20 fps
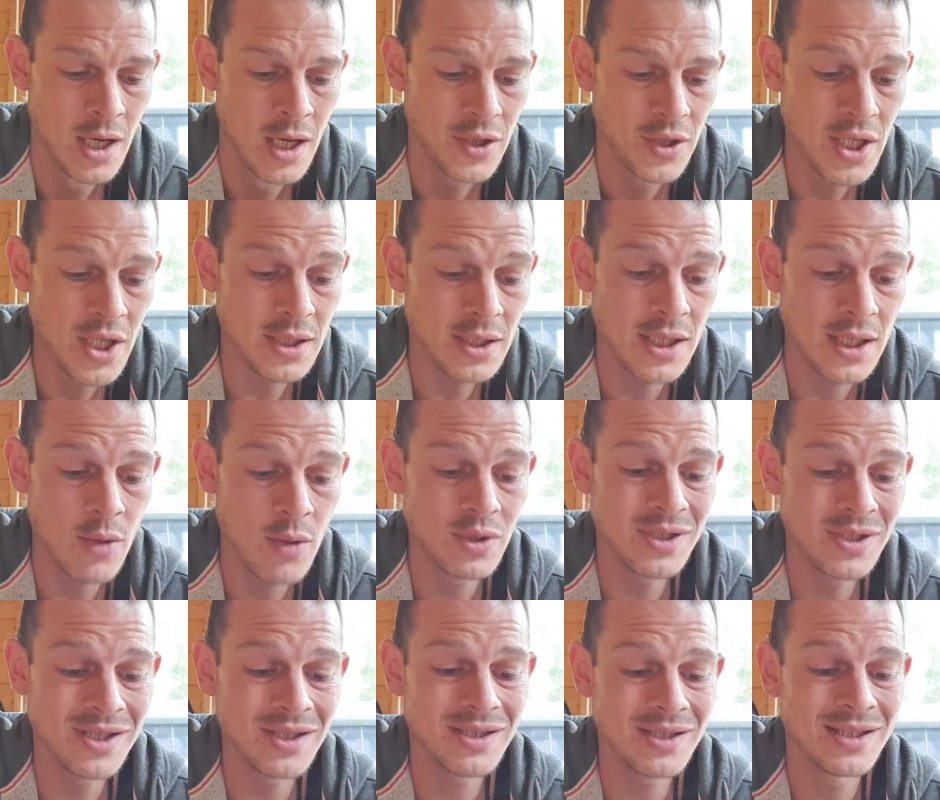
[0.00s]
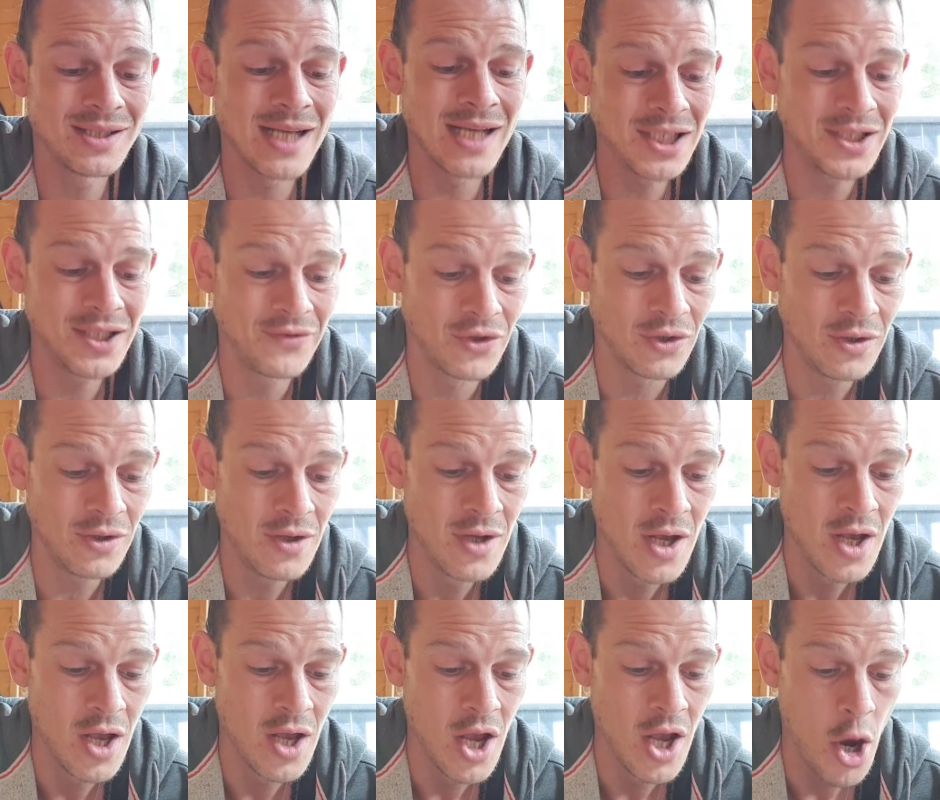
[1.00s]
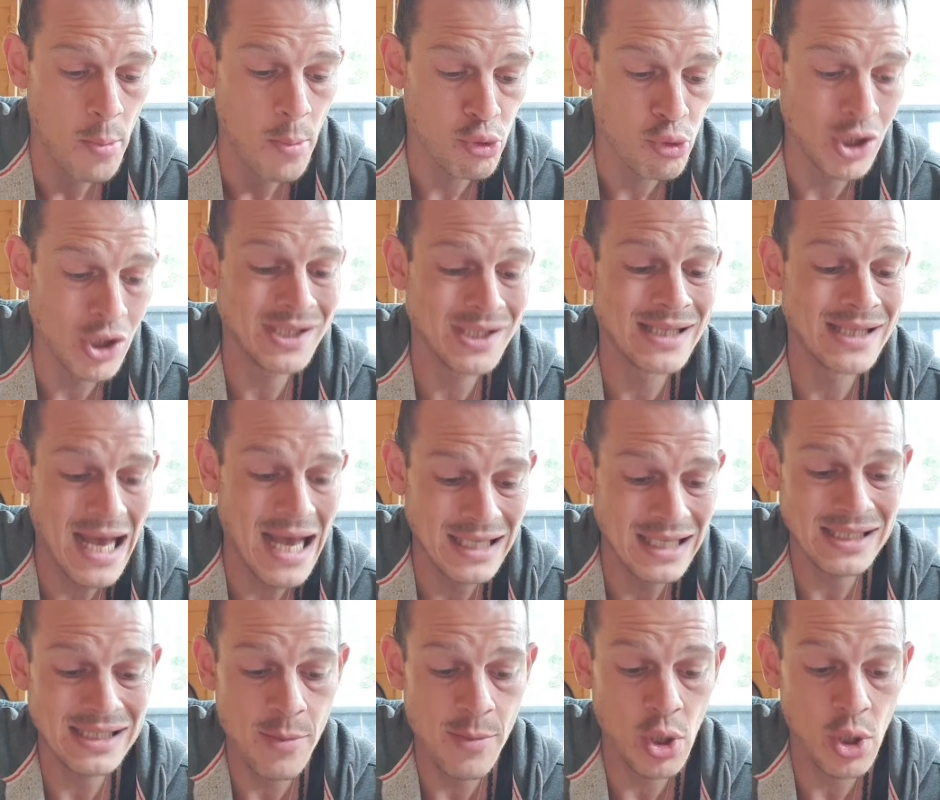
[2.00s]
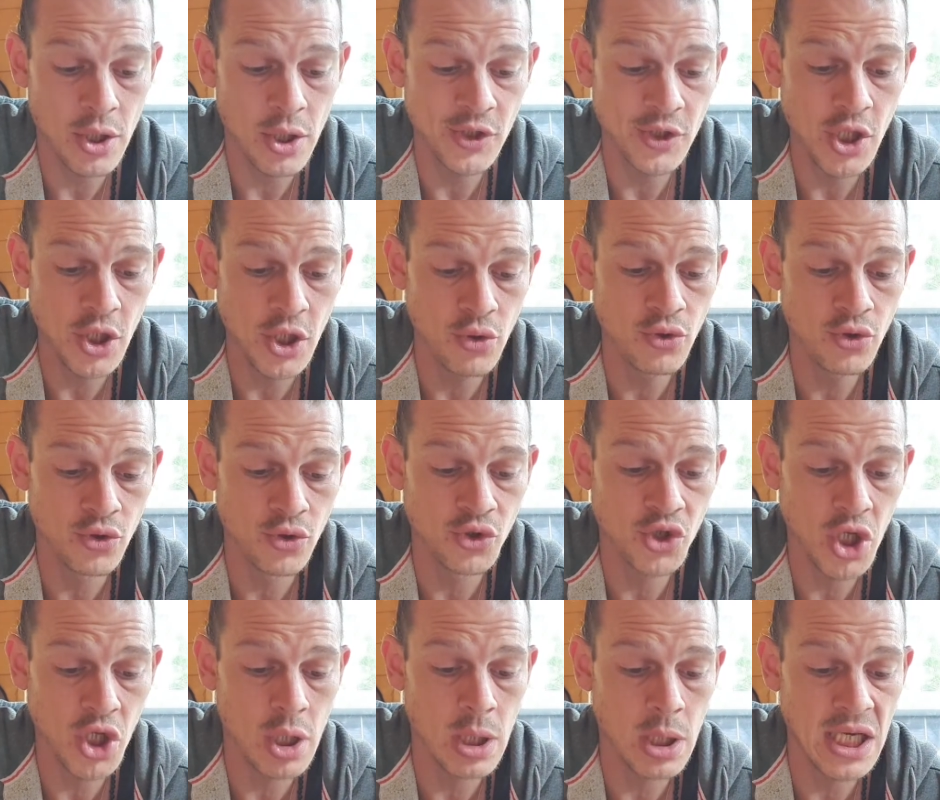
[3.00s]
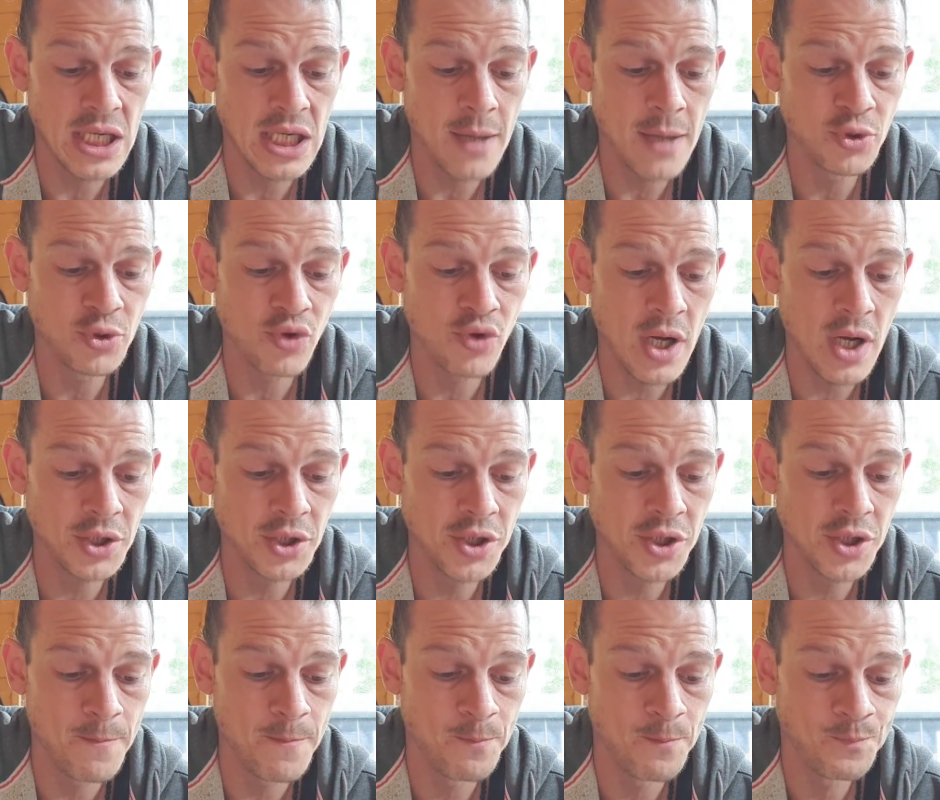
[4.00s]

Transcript: The Internet was successful precisely because it used such a clean abstraction